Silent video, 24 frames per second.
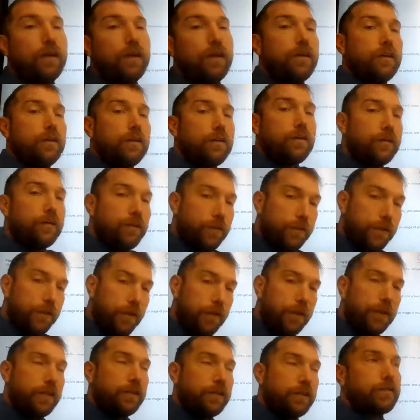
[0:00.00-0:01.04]
30
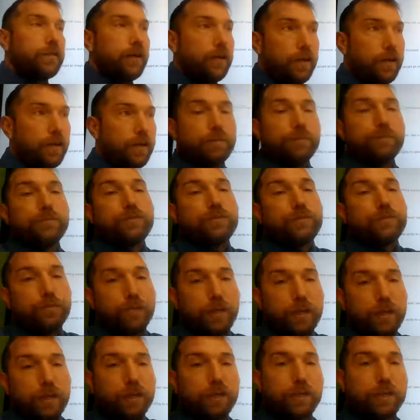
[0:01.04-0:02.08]
times 20,
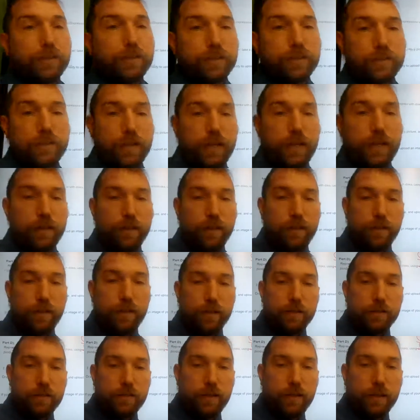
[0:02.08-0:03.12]
all those kind of things
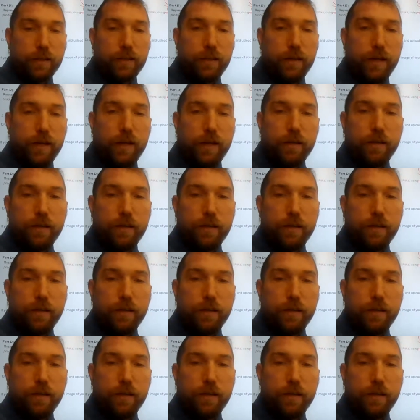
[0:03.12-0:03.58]
like that.